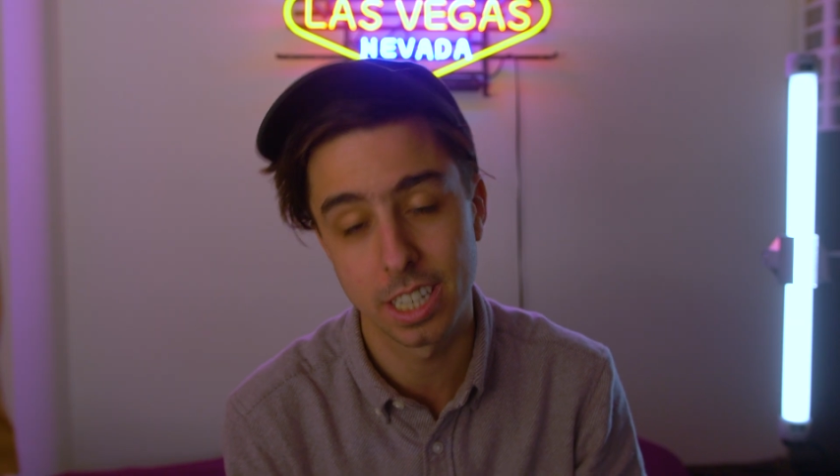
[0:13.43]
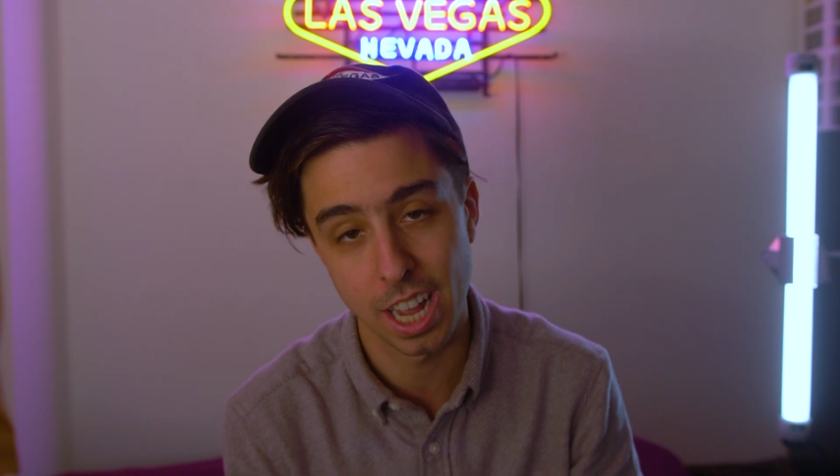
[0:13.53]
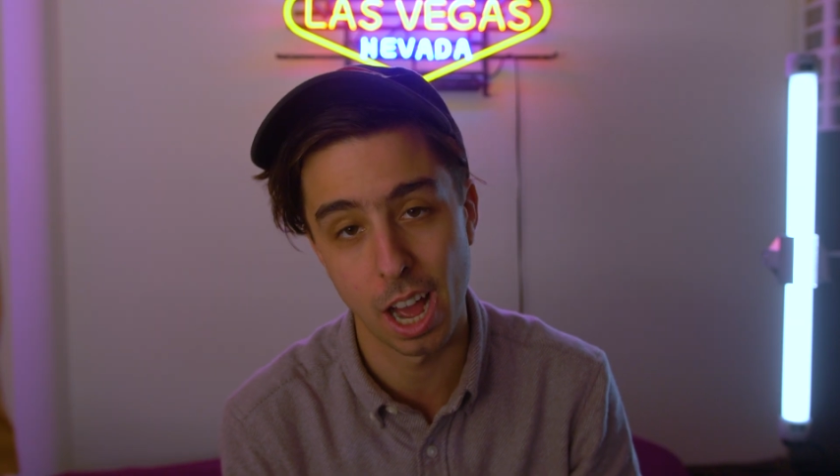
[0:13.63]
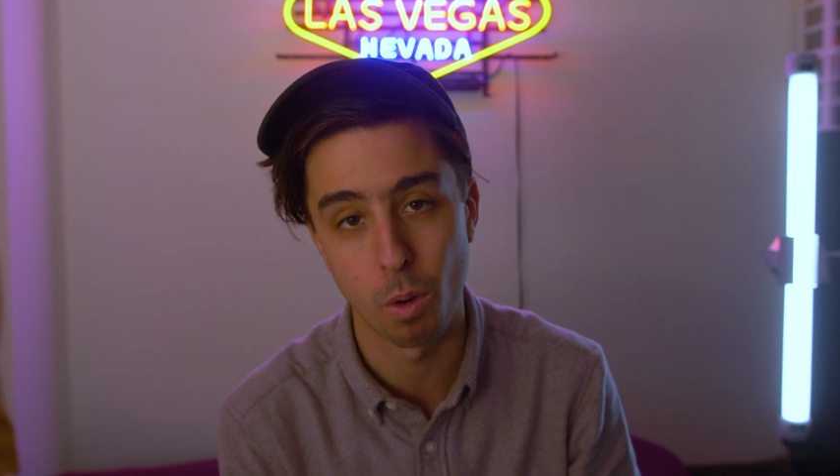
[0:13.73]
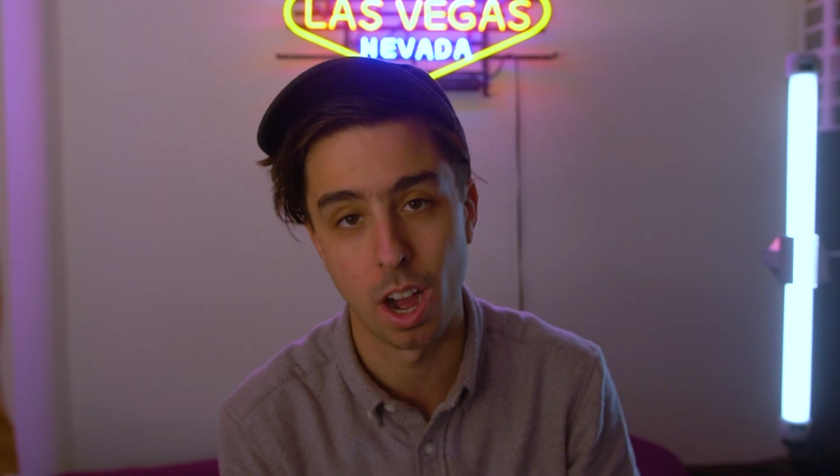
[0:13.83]

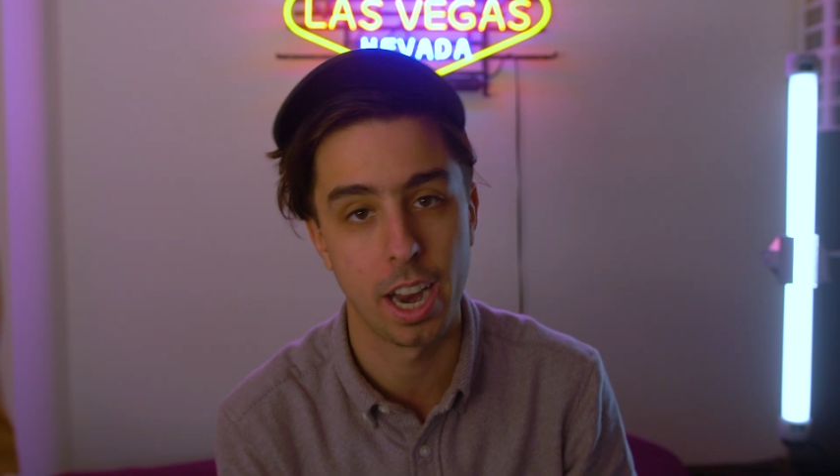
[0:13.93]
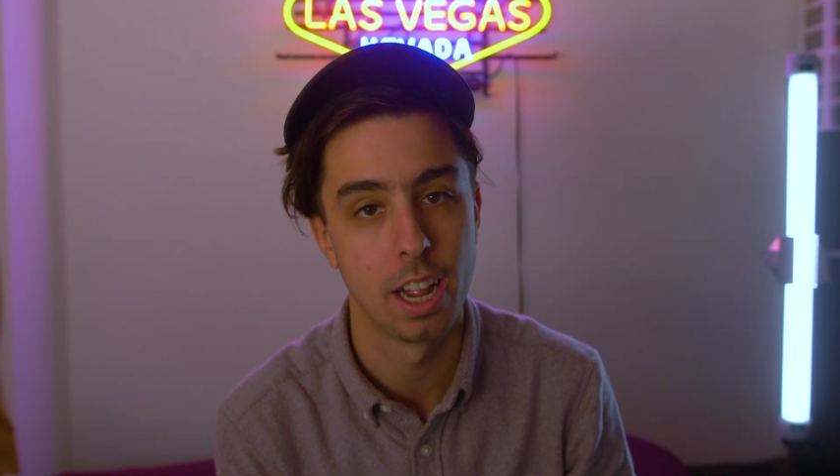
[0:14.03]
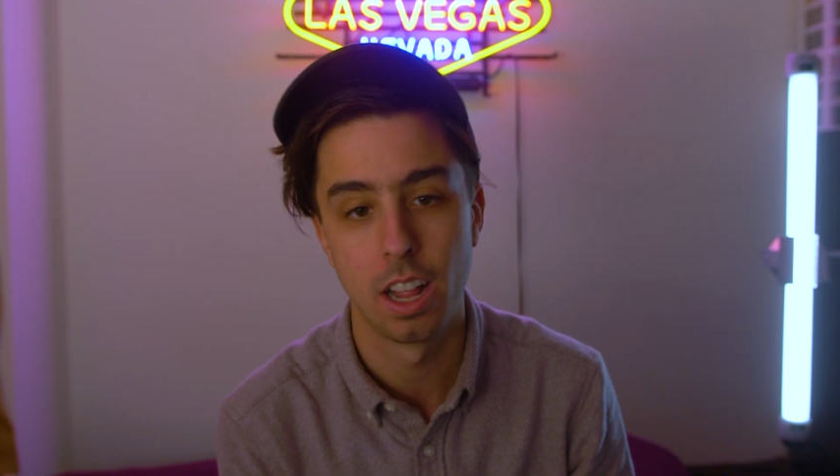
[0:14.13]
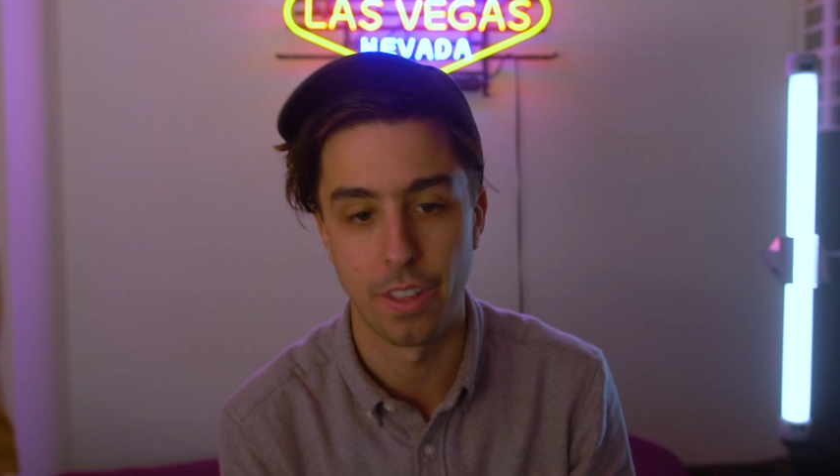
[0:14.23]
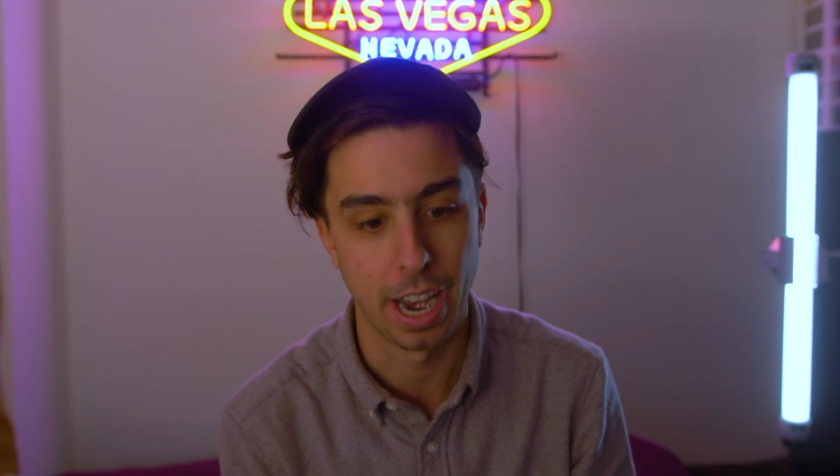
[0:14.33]
DIY
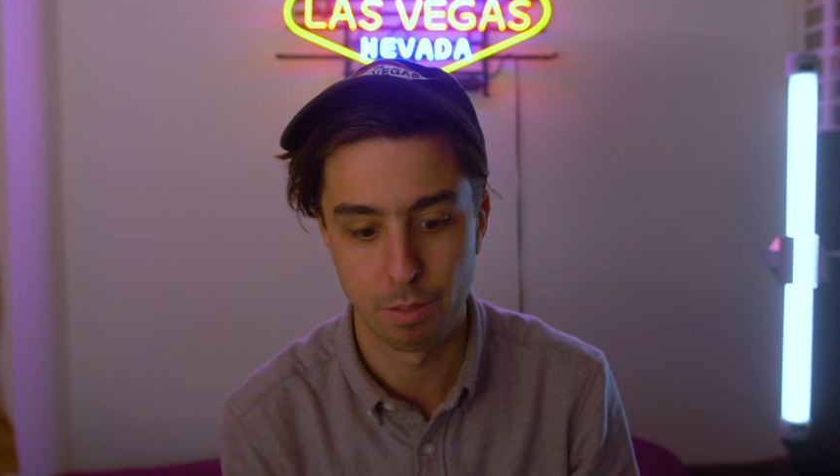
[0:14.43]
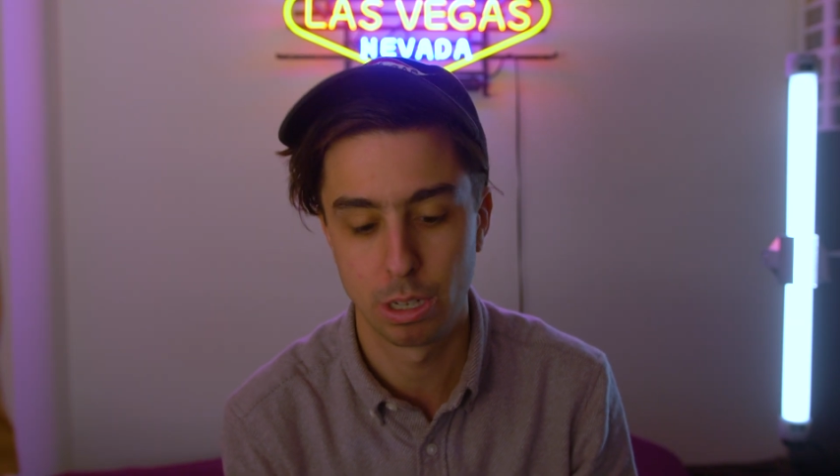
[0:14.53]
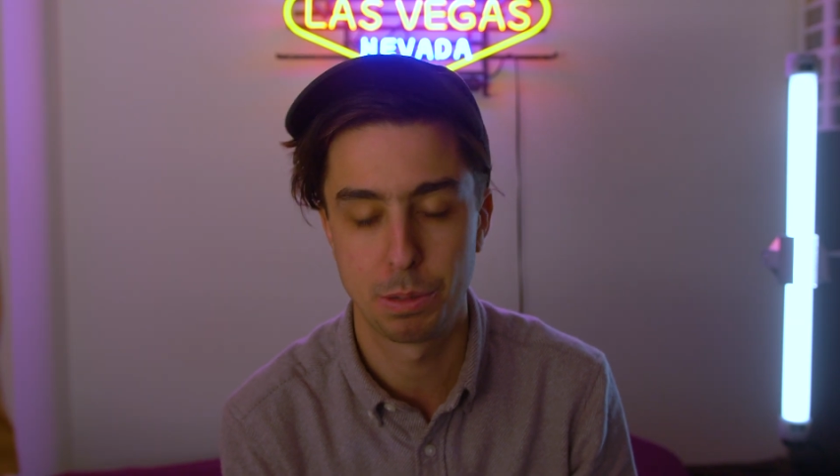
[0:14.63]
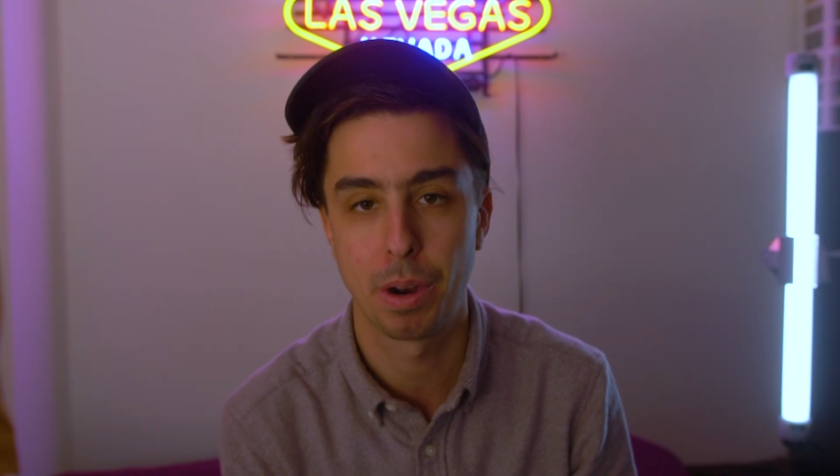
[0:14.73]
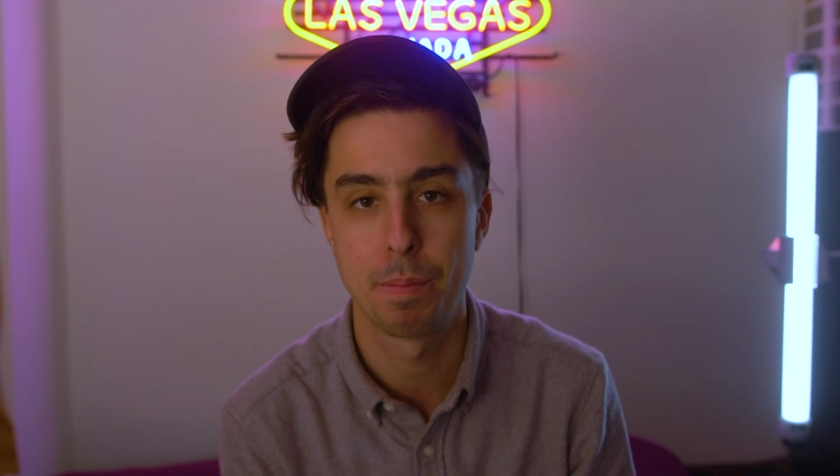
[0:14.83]
that everyone
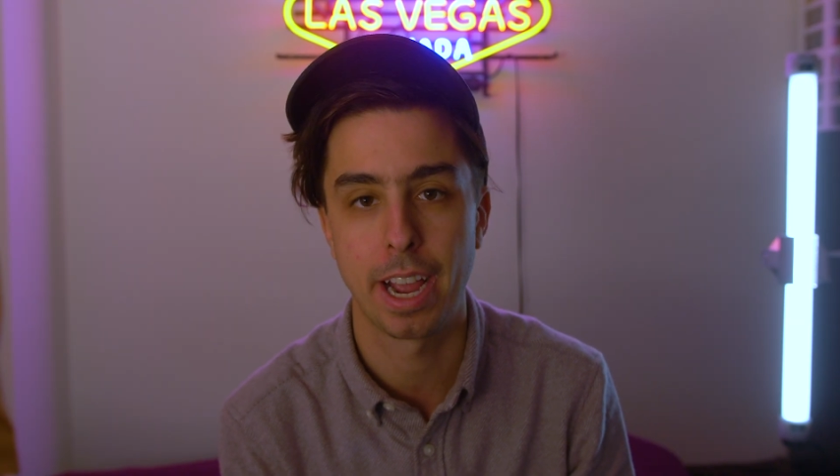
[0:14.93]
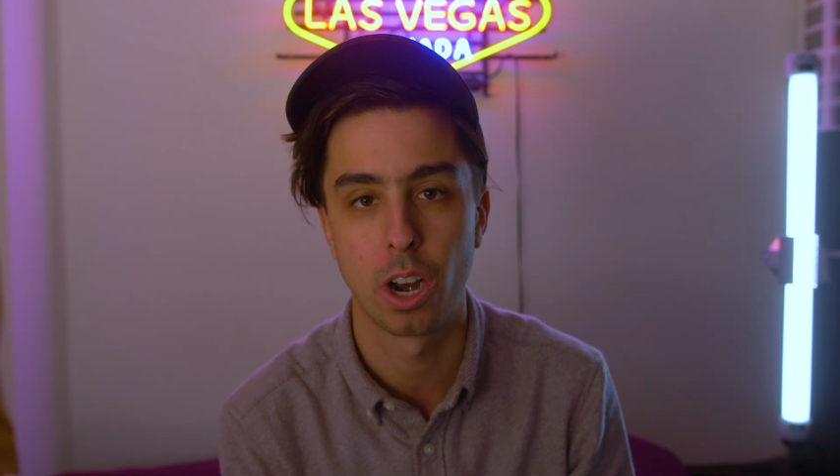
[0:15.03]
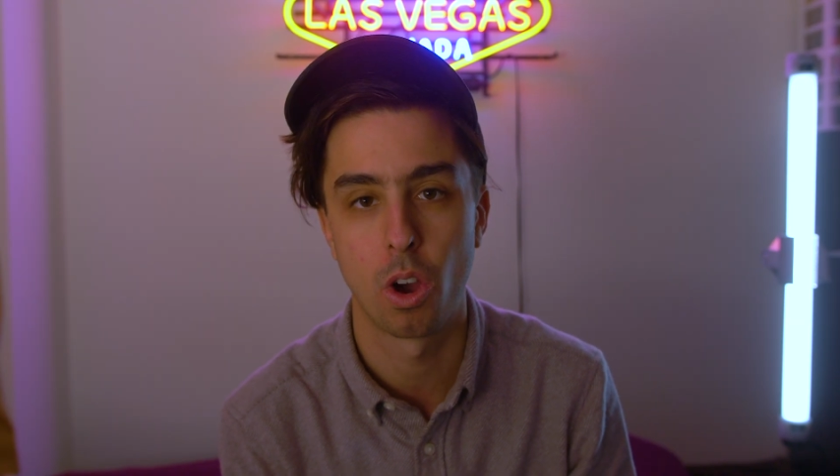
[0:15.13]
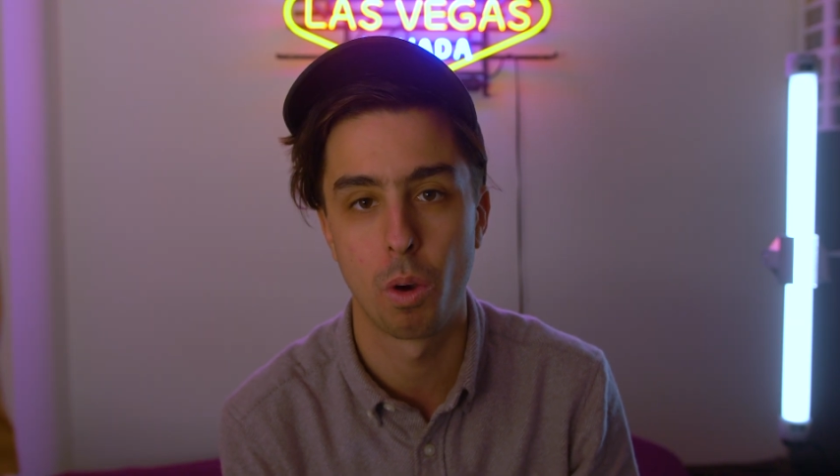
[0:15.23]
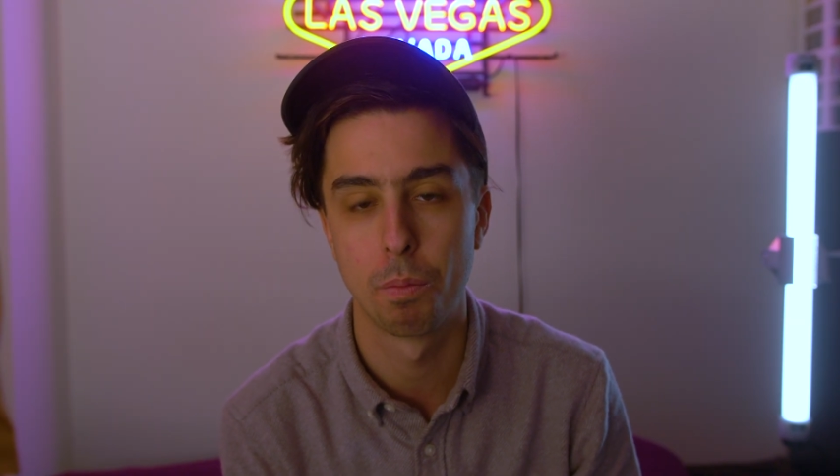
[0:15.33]
should be able to make at
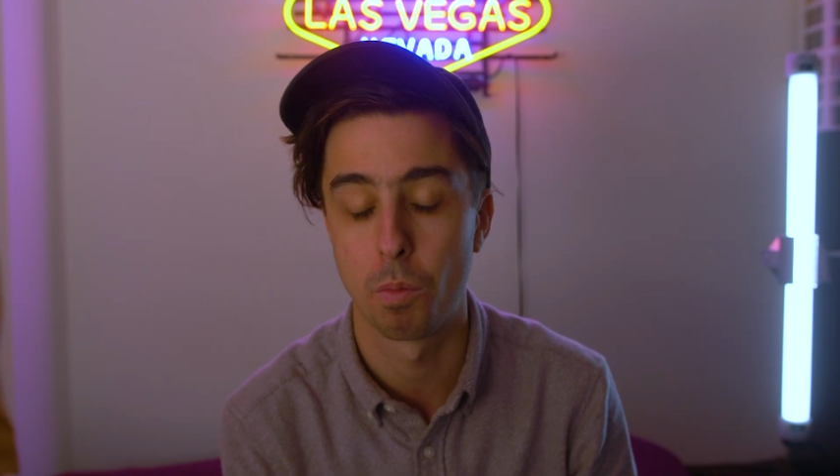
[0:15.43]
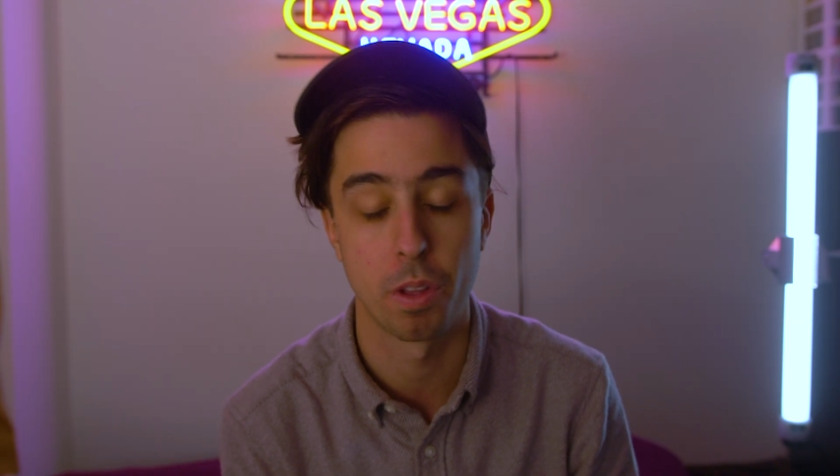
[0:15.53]
home